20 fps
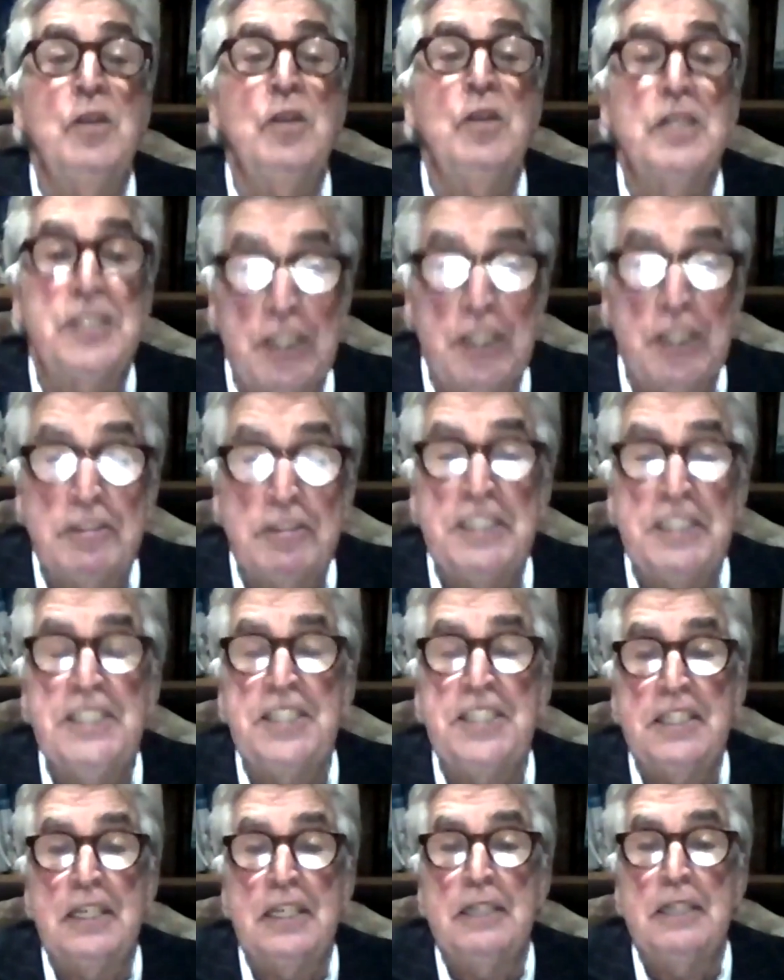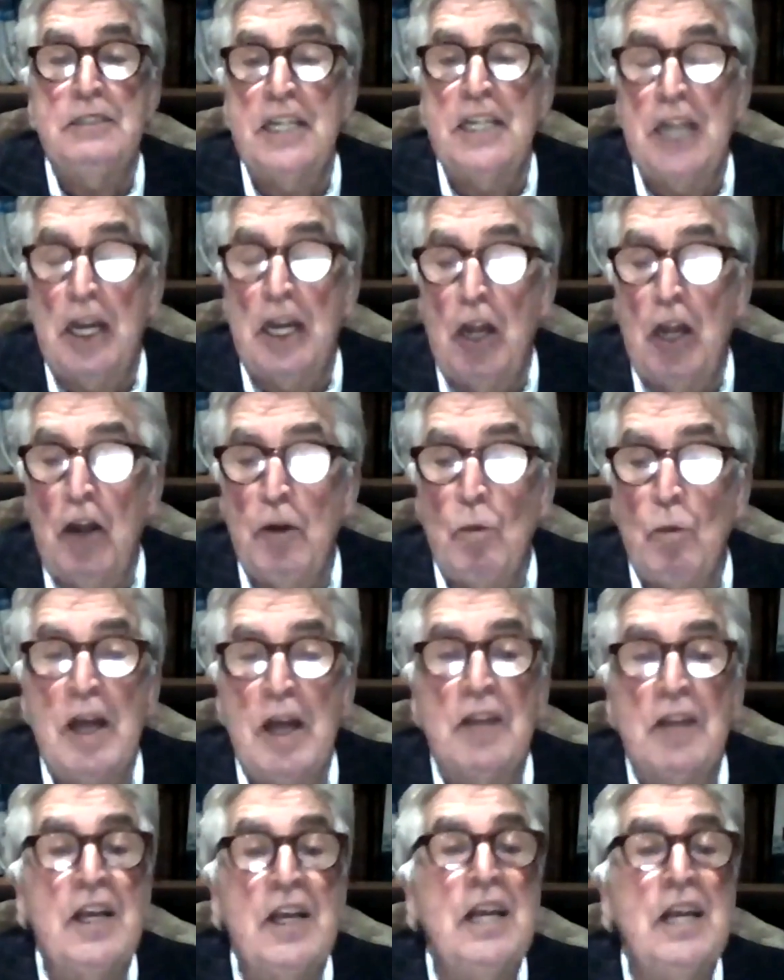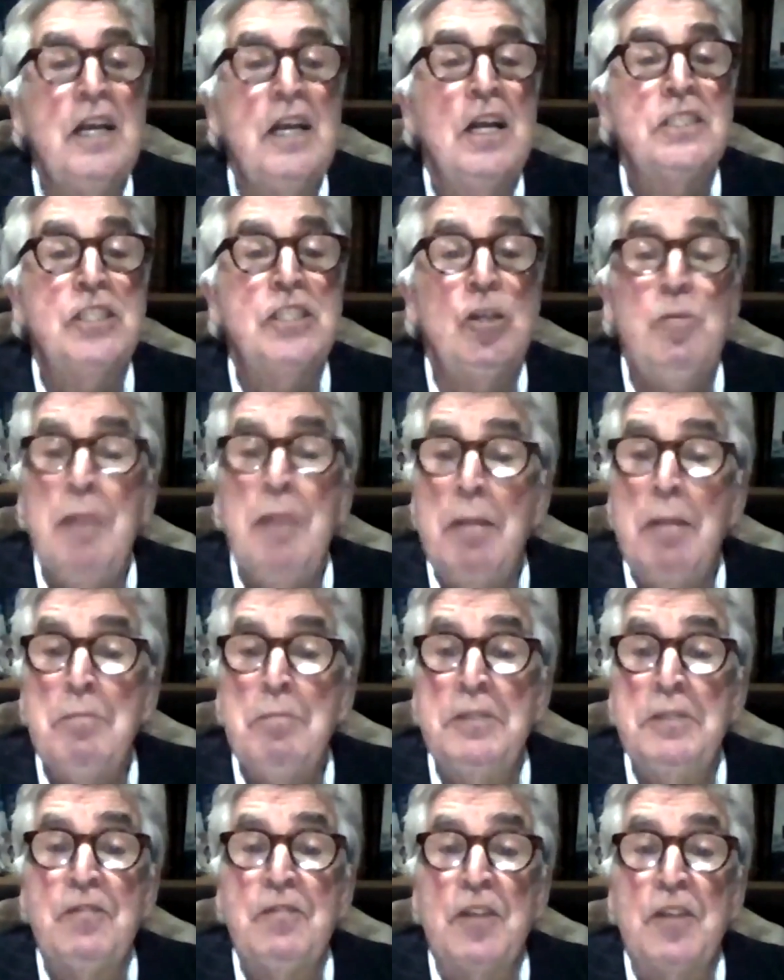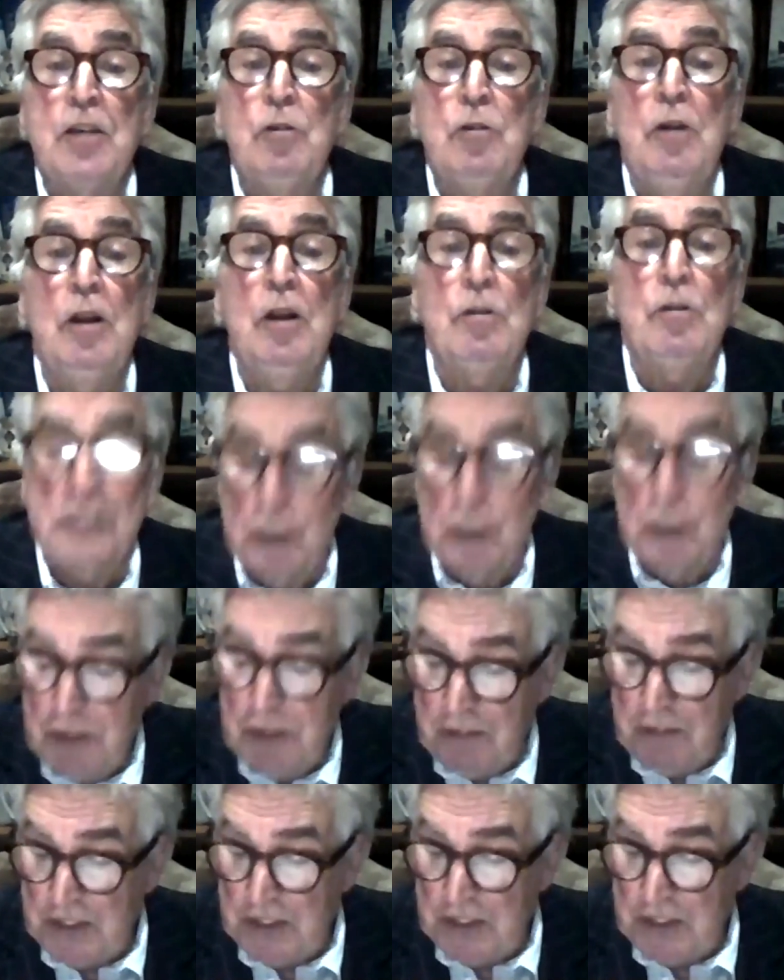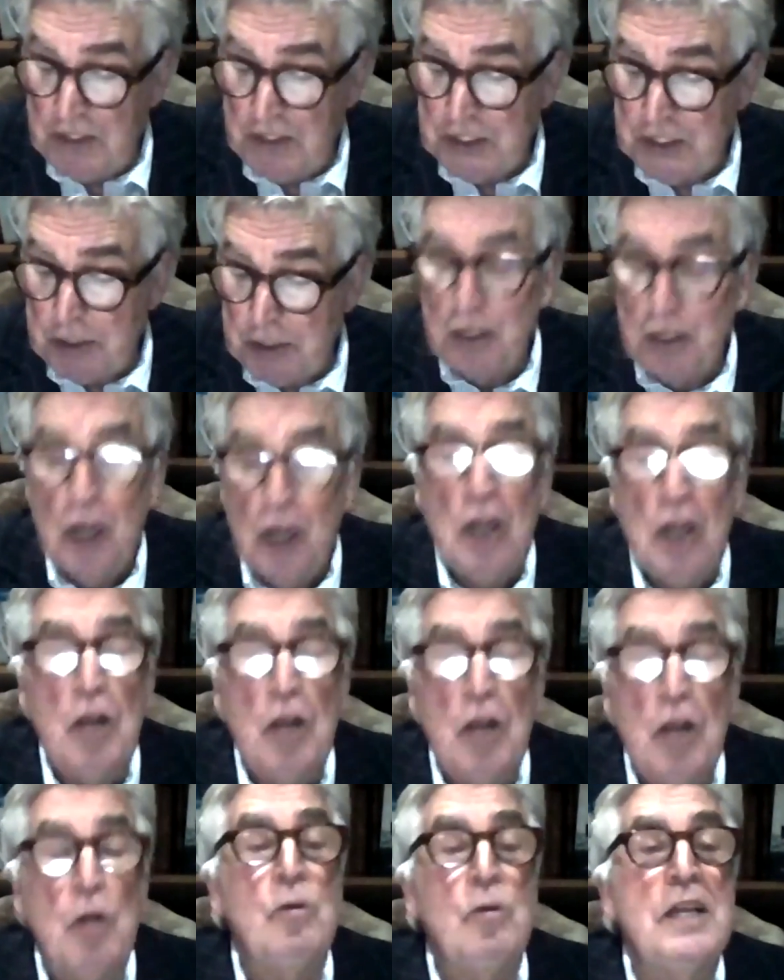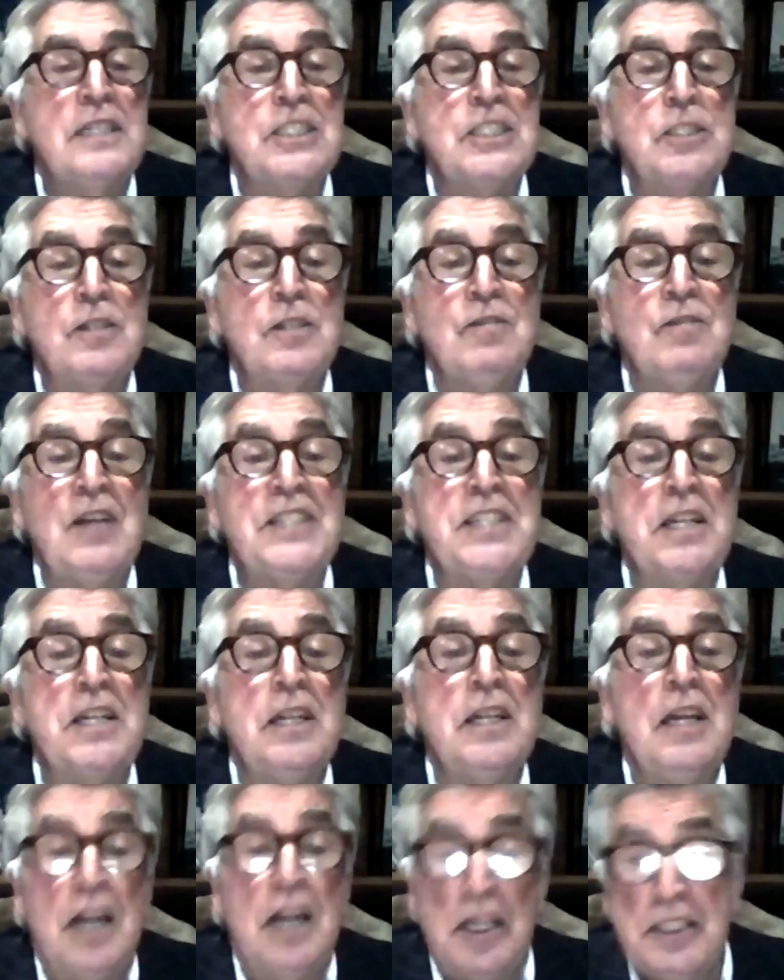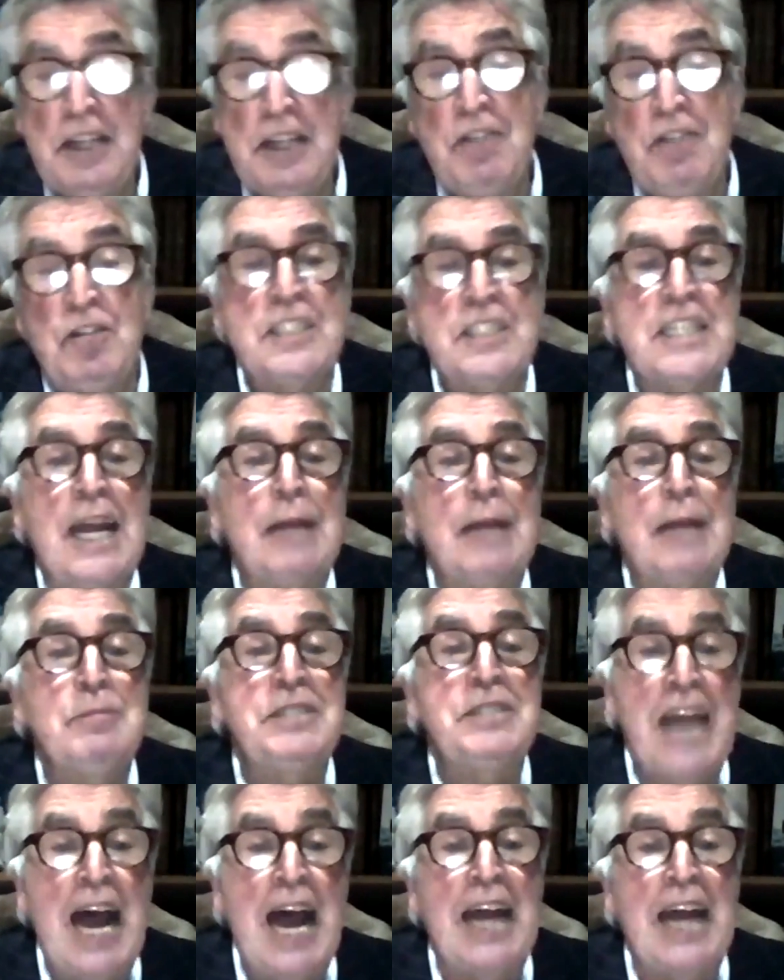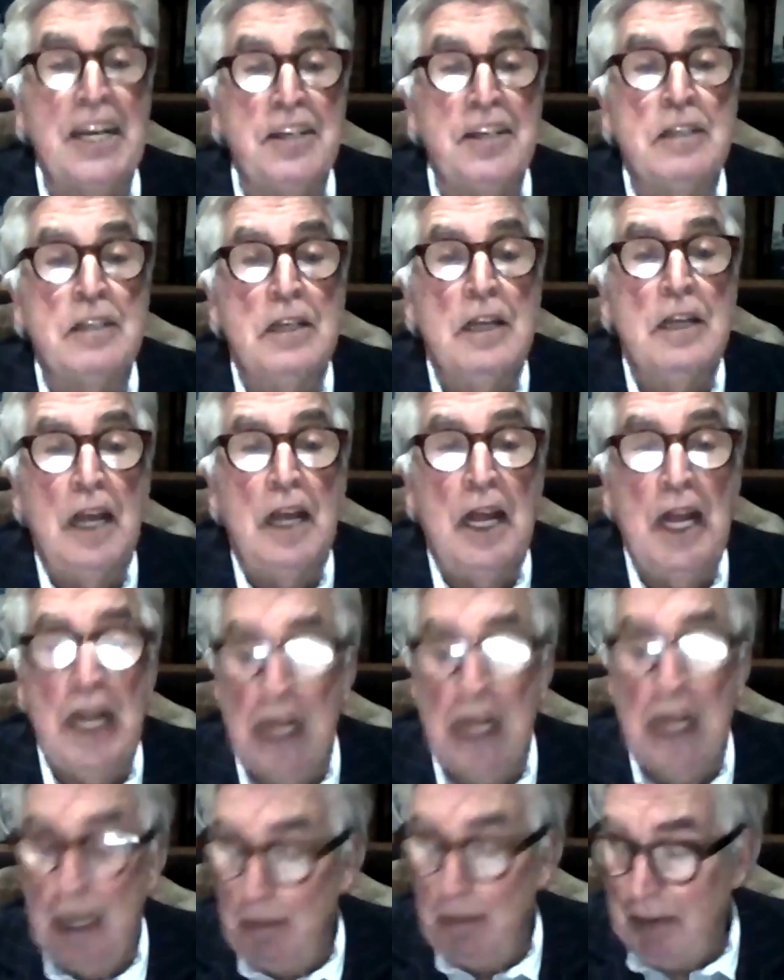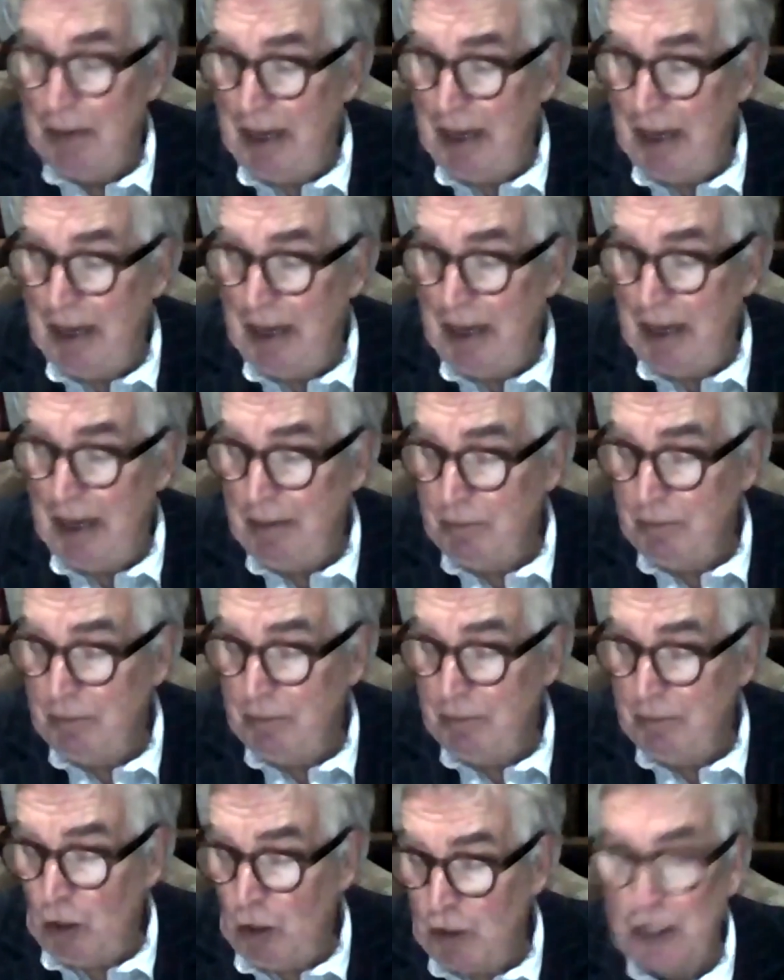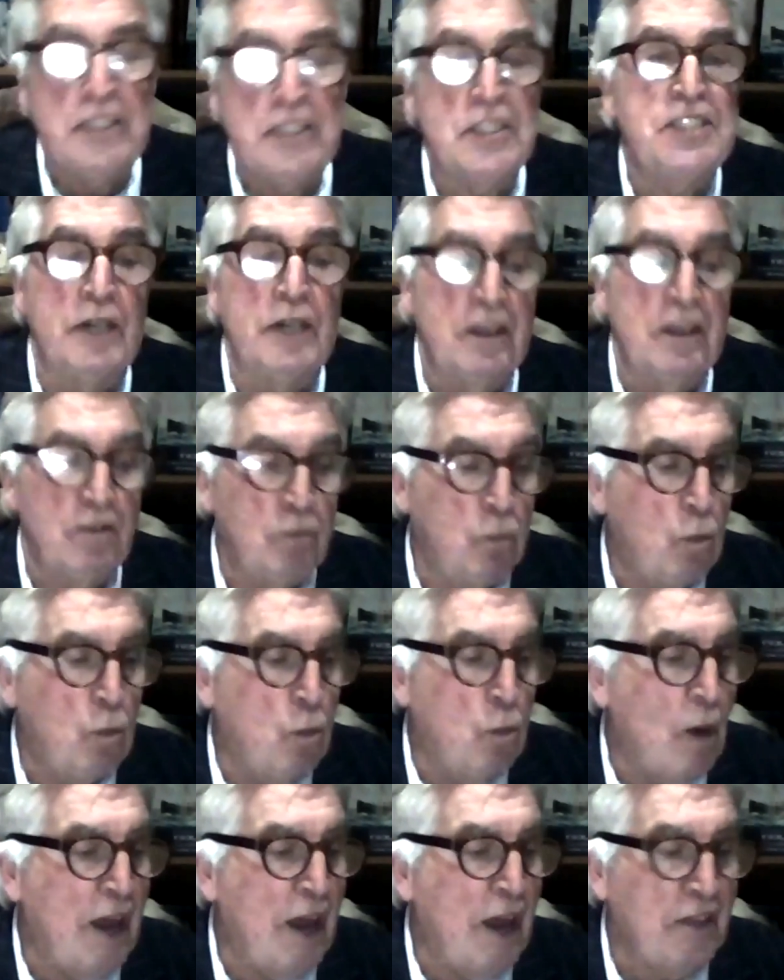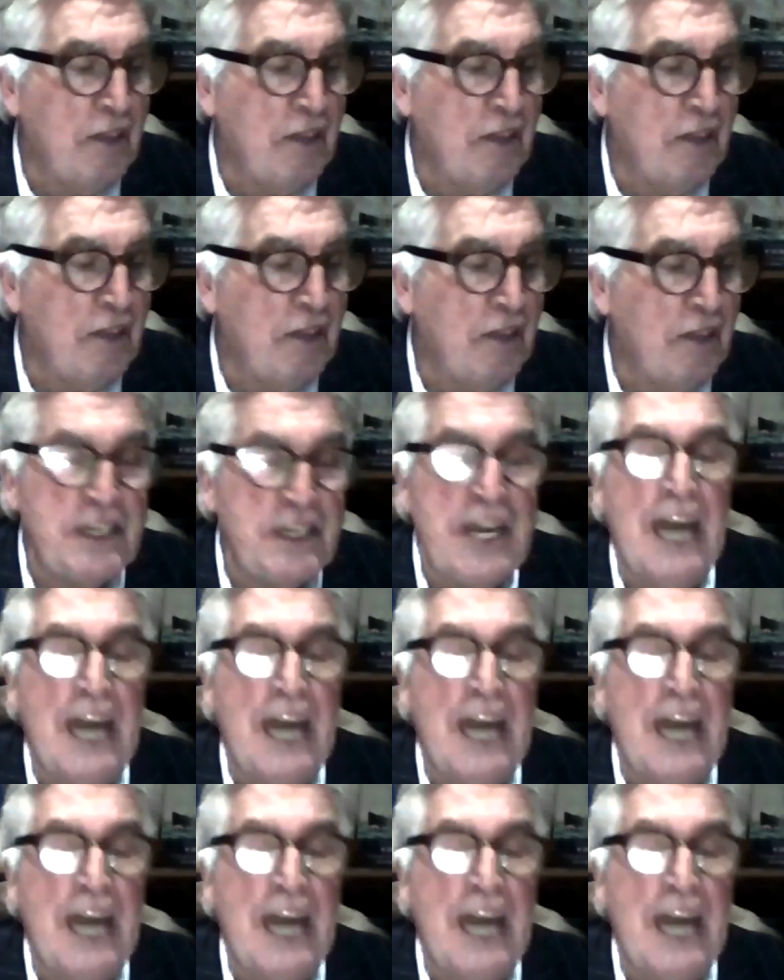While it was on those duties, and it did a lot of work there, 2 members of the crew, 2 of the fishermen who were attached to the vessel at different times, died. I'm not going to go into the story of